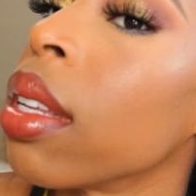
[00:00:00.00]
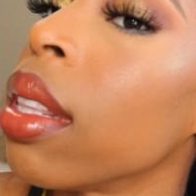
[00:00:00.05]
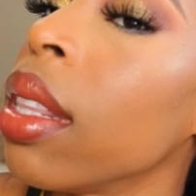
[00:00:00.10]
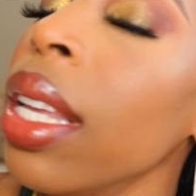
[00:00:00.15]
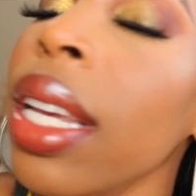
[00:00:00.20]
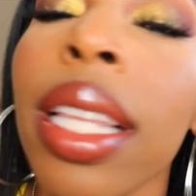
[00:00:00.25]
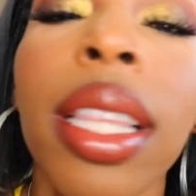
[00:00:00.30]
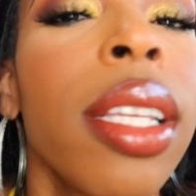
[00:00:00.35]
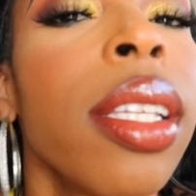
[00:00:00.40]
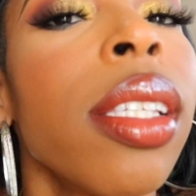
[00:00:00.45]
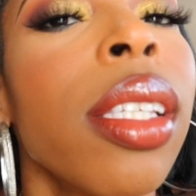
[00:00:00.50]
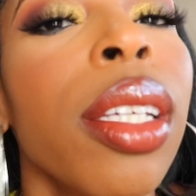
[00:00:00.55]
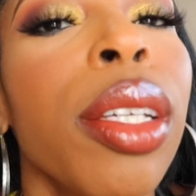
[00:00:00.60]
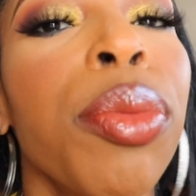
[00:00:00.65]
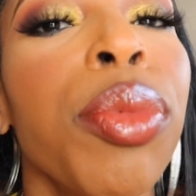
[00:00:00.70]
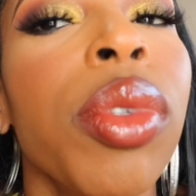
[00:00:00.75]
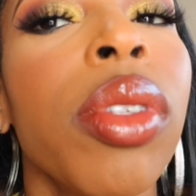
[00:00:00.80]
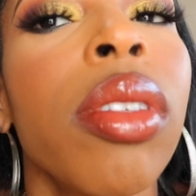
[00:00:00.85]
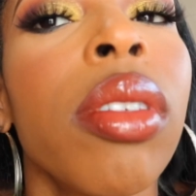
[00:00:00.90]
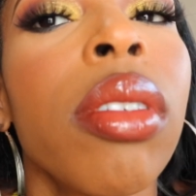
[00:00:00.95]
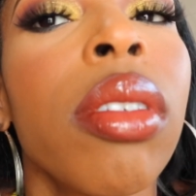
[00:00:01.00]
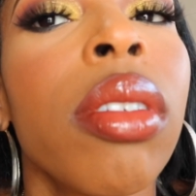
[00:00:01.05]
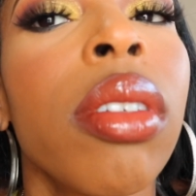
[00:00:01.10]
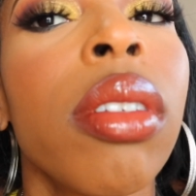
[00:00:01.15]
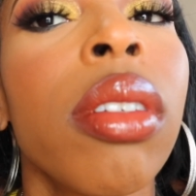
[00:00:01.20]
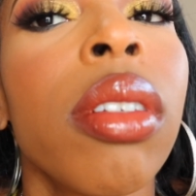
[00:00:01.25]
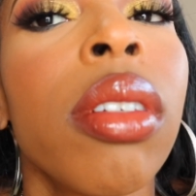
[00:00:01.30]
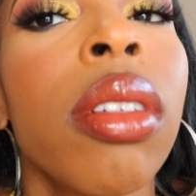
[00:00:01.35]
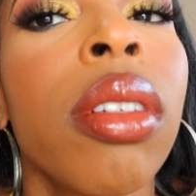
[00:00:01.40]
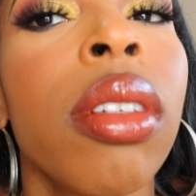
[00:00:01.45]
Look at these lips.
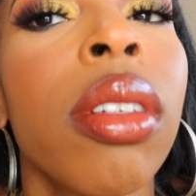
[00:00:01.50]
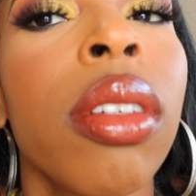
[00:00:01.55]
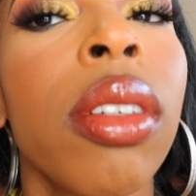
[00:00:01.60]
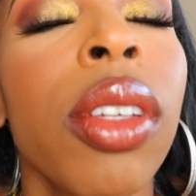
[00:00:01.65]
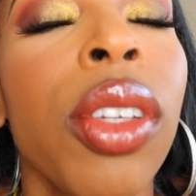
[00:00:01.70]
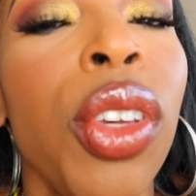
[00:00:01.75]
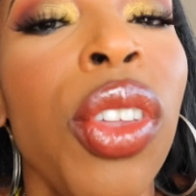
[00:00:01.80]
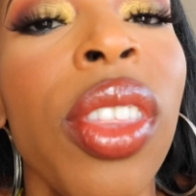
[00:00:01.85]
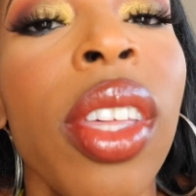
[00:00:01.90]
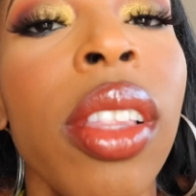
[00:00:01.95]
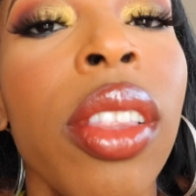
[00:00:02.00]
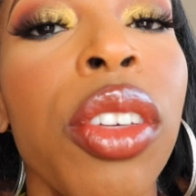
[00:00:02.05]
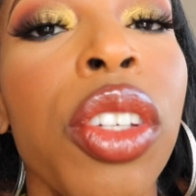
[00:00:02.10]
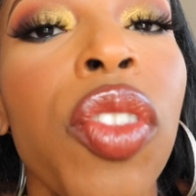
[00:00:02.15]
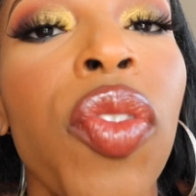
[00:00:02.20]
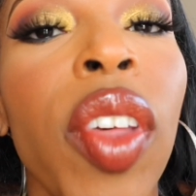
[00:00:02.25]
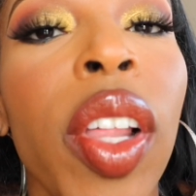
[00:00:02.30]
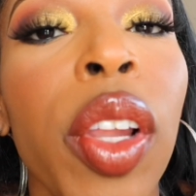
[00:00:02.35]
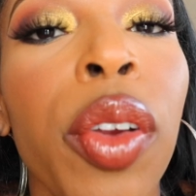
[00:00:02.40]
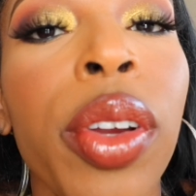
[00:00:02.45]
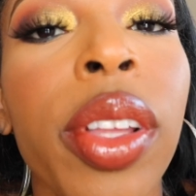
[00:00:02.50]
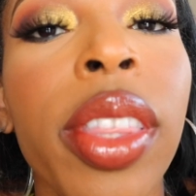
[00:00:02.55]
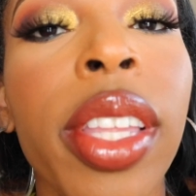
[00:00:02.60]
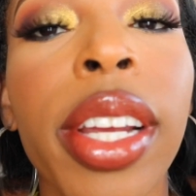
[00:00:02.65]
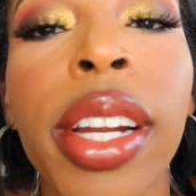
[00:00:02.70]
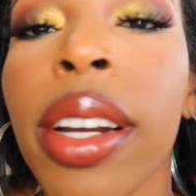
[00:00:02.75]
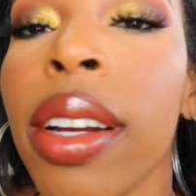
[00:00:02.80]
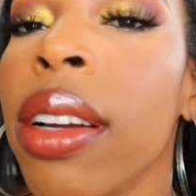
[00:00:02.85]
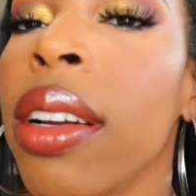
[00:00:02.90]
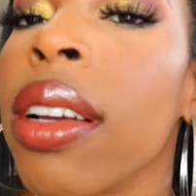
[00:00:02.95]
You think there's filler in
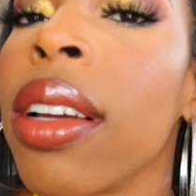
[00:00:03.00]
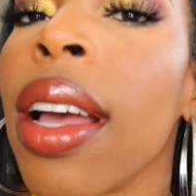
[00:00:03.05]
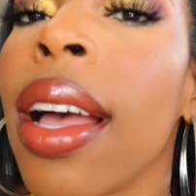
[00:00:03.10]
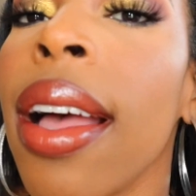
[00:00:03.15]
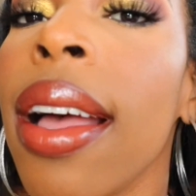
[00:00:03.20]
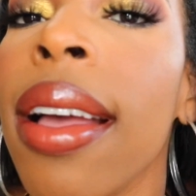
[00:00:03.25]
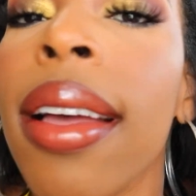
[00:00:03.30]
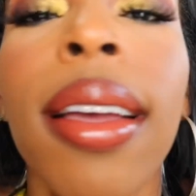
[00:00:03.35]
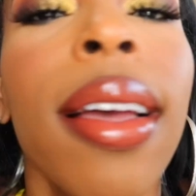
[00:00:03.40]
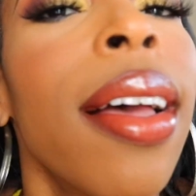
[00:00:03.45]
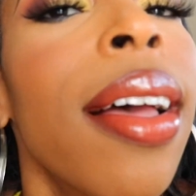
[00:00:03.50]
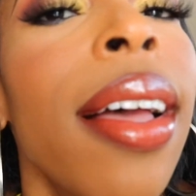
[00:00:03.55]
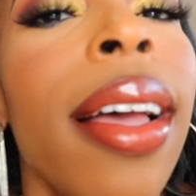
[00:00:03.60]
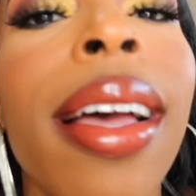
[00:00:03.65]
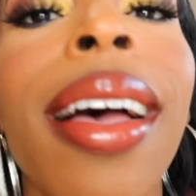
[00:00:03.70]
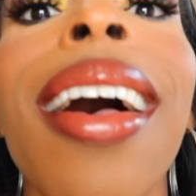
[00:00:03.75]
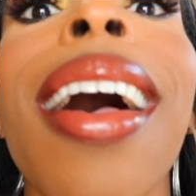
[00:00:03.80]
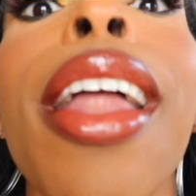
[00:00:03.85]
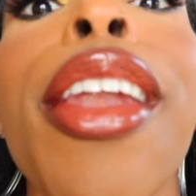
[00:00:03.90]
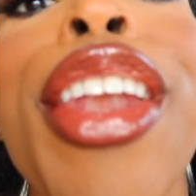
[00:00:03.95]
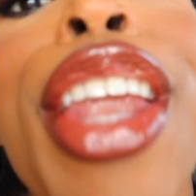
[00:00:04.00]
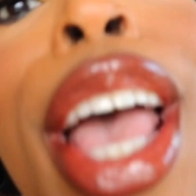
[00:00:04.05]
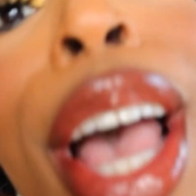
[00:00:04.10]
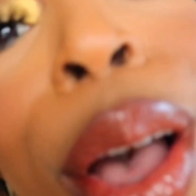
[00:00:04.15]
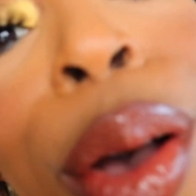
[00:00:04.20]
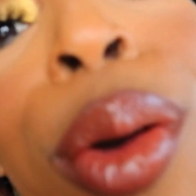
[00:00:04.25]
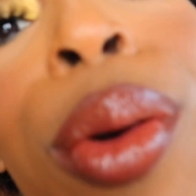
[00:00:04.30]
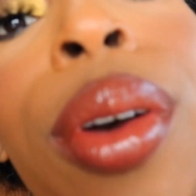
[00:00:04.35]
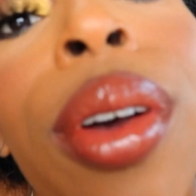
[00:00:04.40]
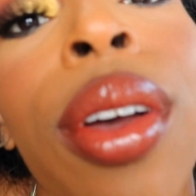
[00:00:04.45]
there? Huh? No.